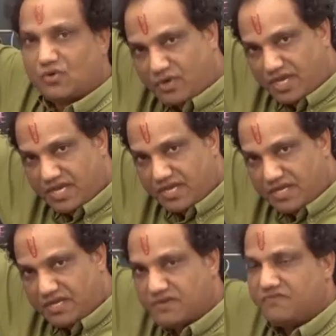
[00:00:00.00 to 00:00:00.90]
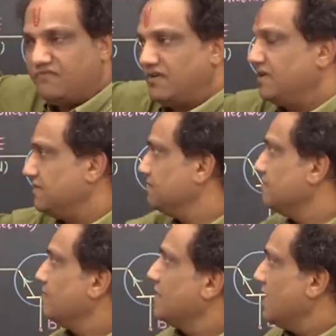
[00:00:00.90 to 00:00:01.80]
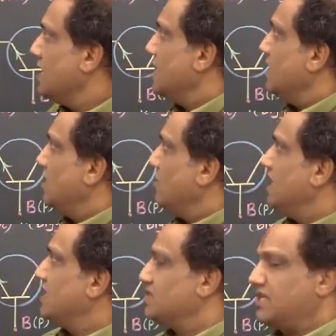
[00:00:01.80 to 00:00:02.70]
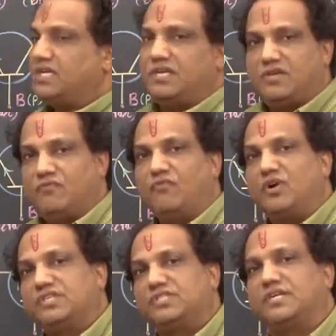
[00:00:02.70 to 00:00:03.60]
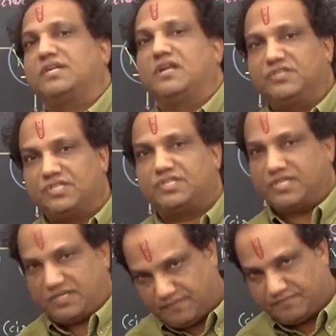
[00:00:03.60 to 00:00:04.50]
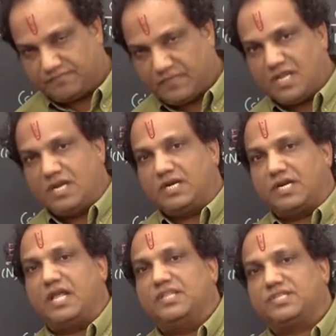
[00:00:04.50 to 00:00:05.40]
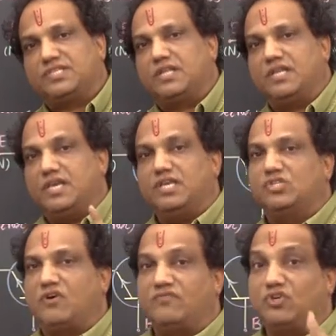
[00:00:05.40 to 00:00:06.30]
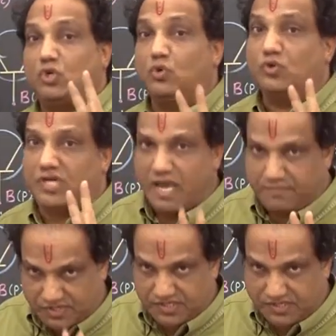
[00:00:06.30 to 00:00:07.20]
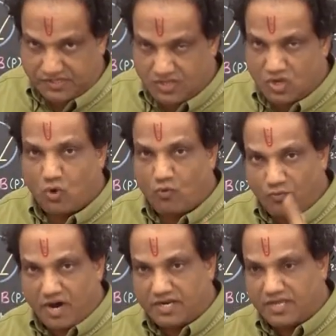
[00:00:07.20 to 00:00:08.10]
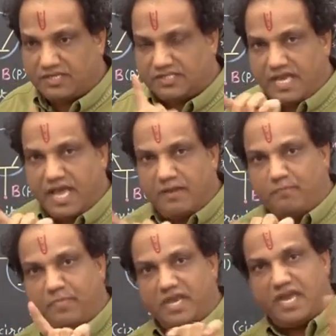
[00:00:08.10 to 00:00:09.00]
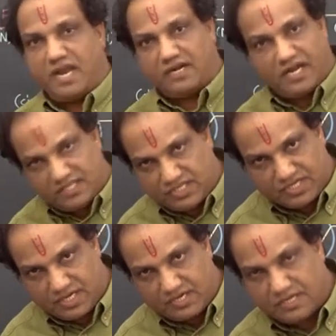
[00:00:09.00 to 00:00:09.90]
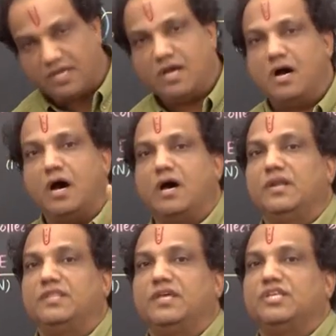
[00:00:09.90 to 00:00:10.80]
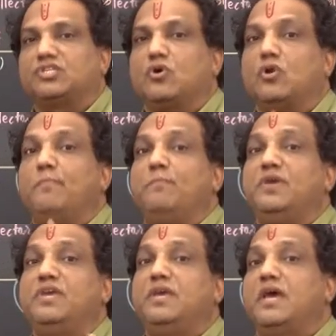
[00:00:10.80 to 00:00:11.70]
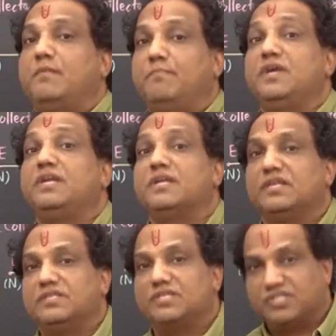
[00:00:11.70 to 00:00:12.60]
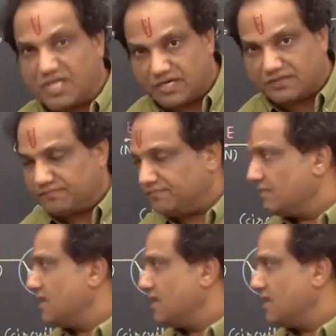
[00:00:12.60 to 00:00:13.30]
Okay, fine. Now let us see what is that transistor. Transistor is of two types. One is NPN transistor, another is called PNP transistor.